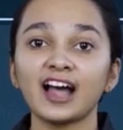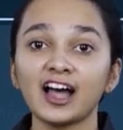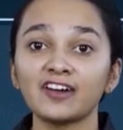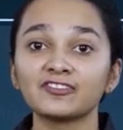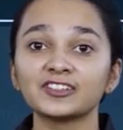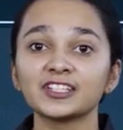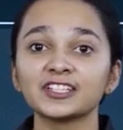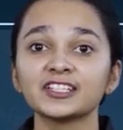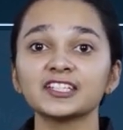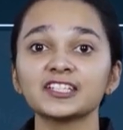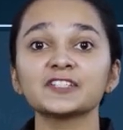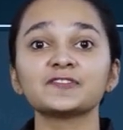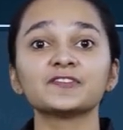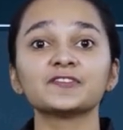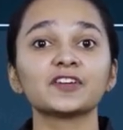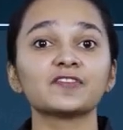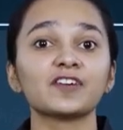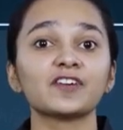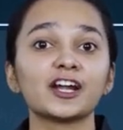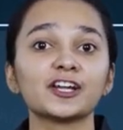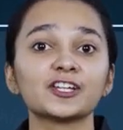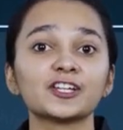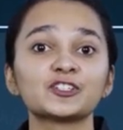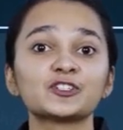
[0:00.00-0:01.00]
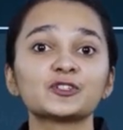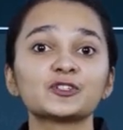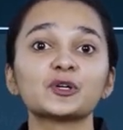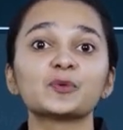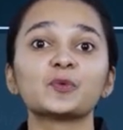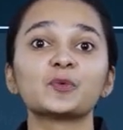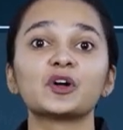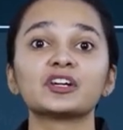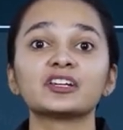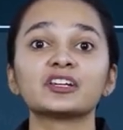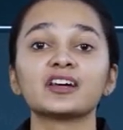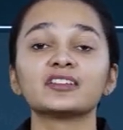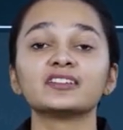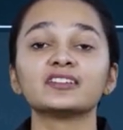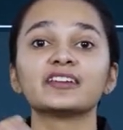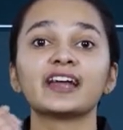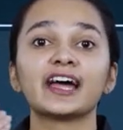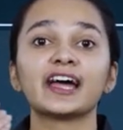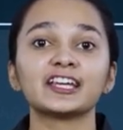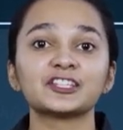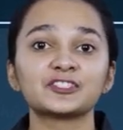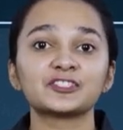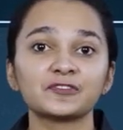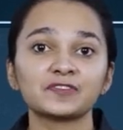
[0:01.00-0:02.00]
After this, we have understood what are the
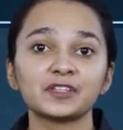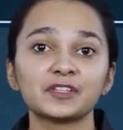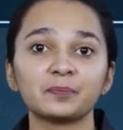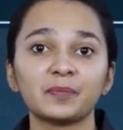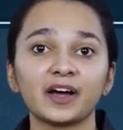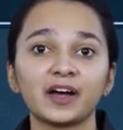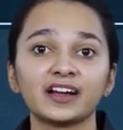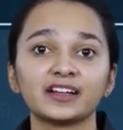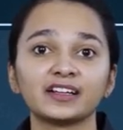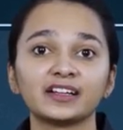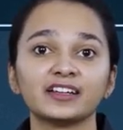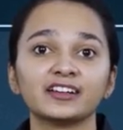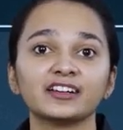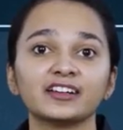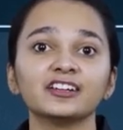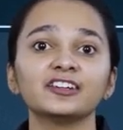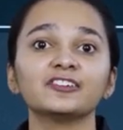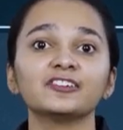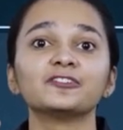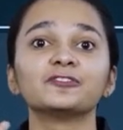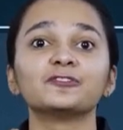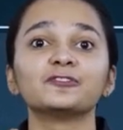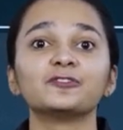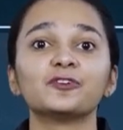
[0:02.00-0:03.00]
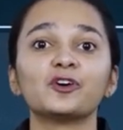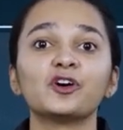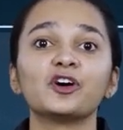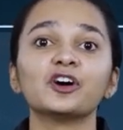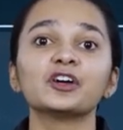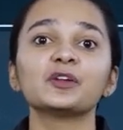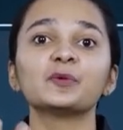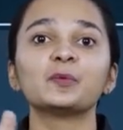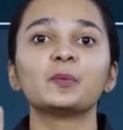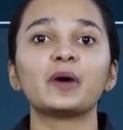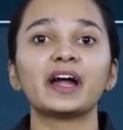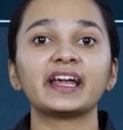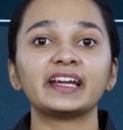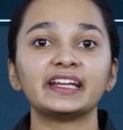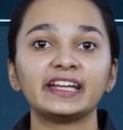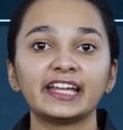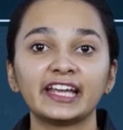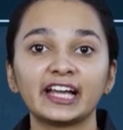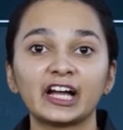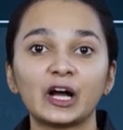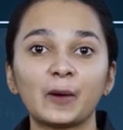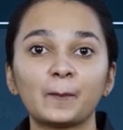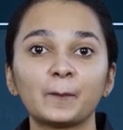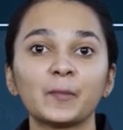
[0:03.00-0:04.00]
rights of the partner for
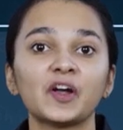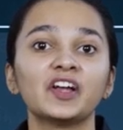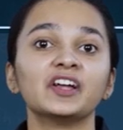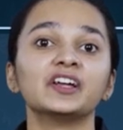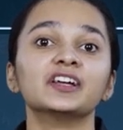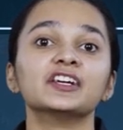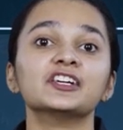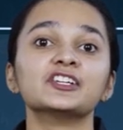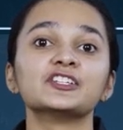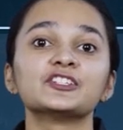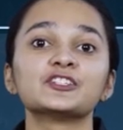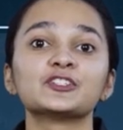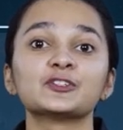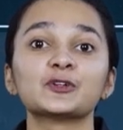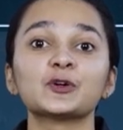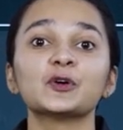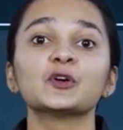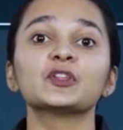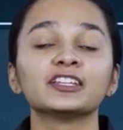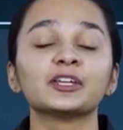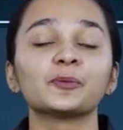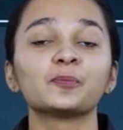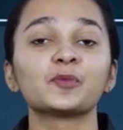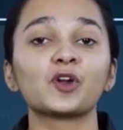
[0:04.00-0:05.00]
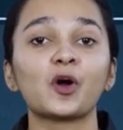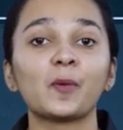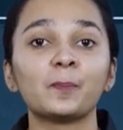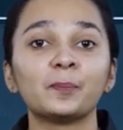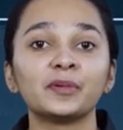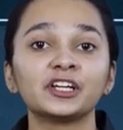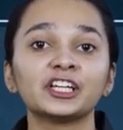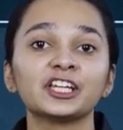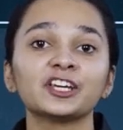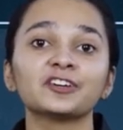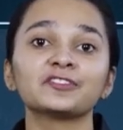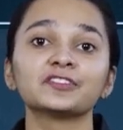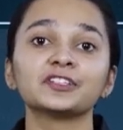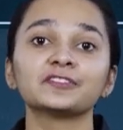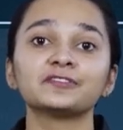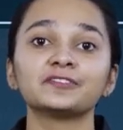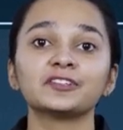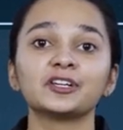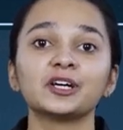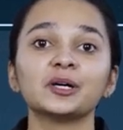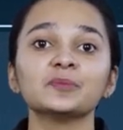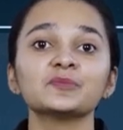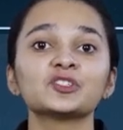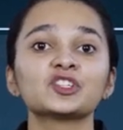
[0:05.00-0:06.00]
winding up. So, the property of the
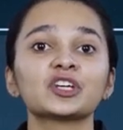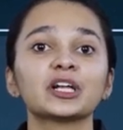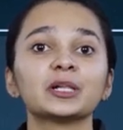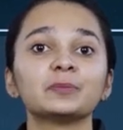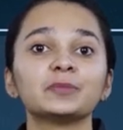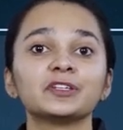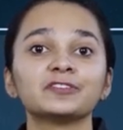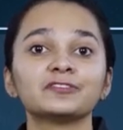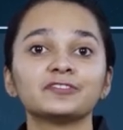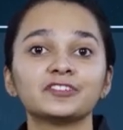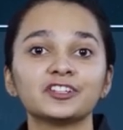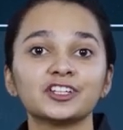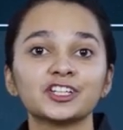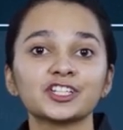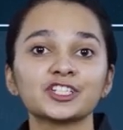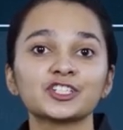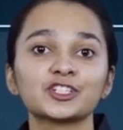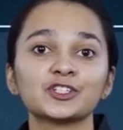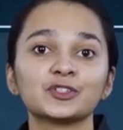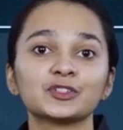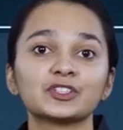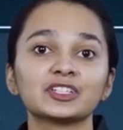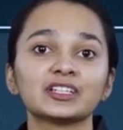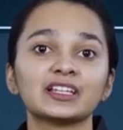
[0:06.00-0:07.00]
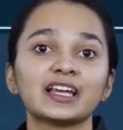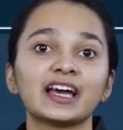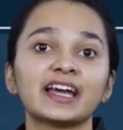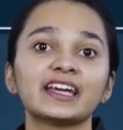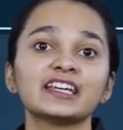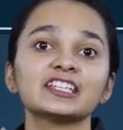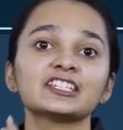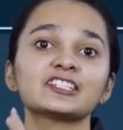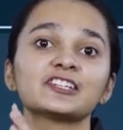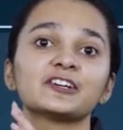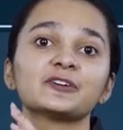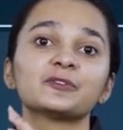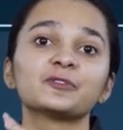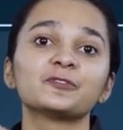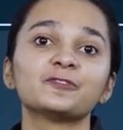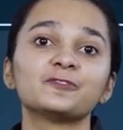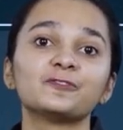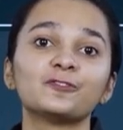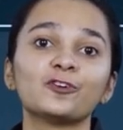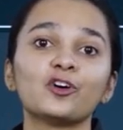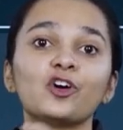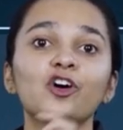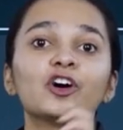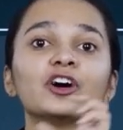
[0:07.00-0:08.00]
firm shall be first utilized
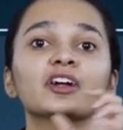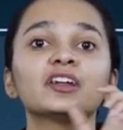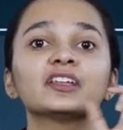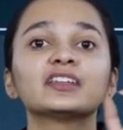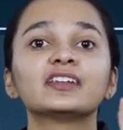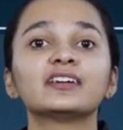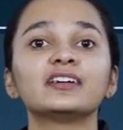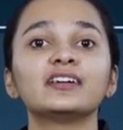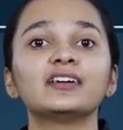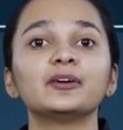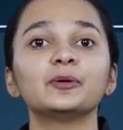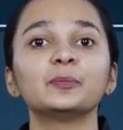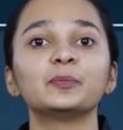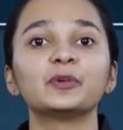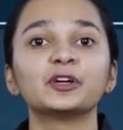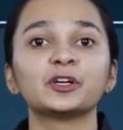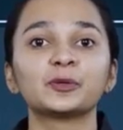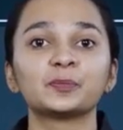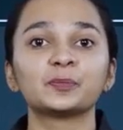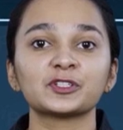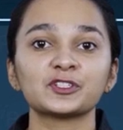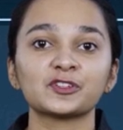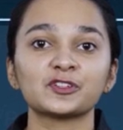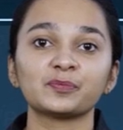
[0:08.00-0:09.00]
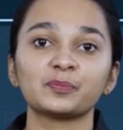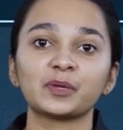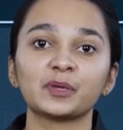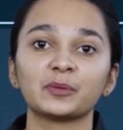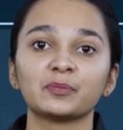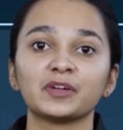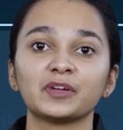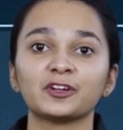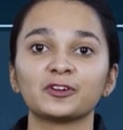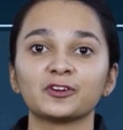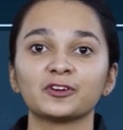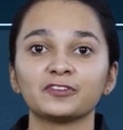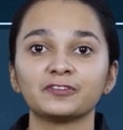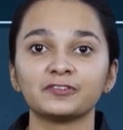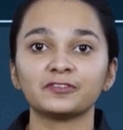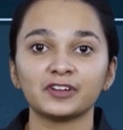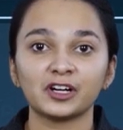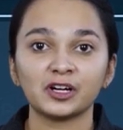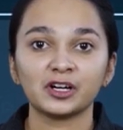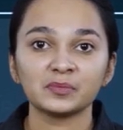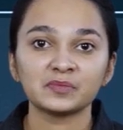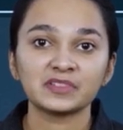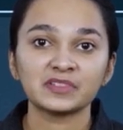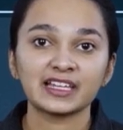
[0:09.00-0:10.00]
for the purpose of payment of
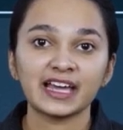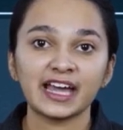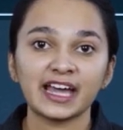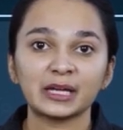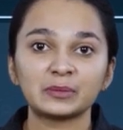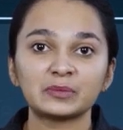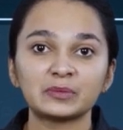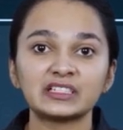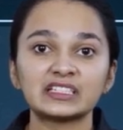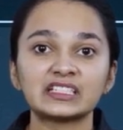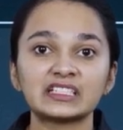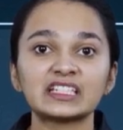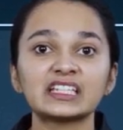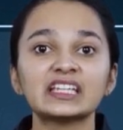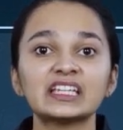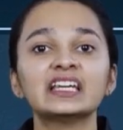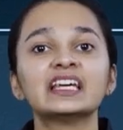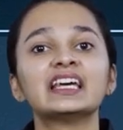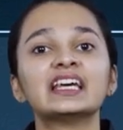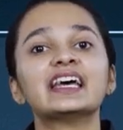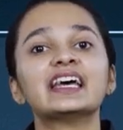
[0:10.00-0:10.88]
firm's liability